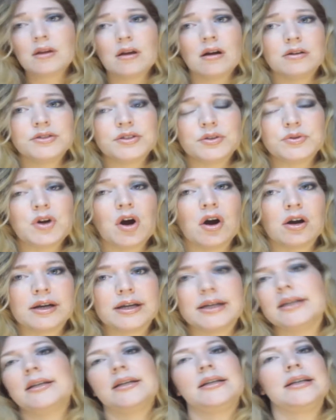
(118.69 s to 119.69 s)
Also
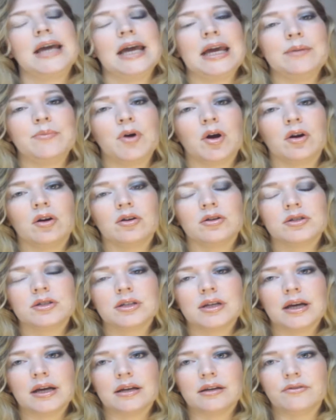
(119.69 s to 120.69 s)
Target,
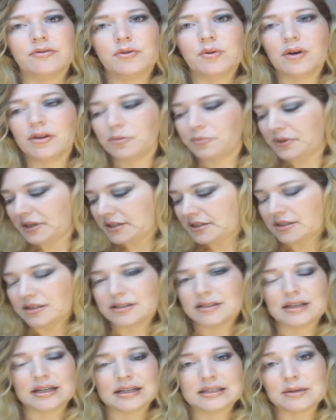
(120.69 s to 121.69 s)
Kmart, and a few other
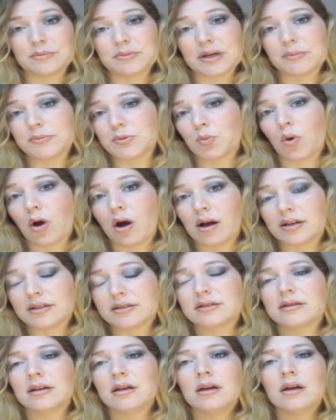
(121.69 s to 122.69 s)
places like sometimes Ross